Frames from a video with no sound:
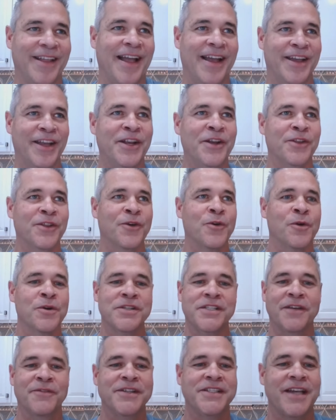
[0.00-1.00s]
I could hear the
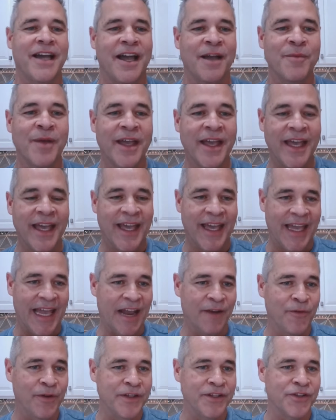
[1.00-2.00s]
course every time.
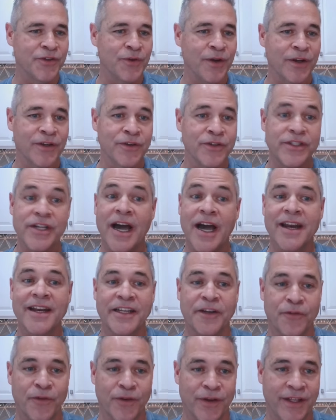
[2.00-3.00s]
Every instructor taught
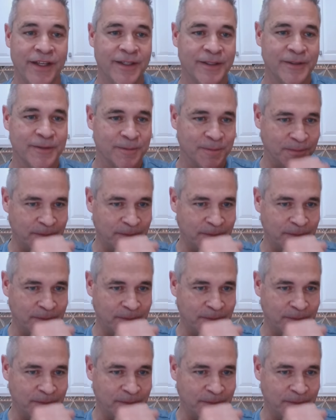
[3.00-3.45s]
it differently.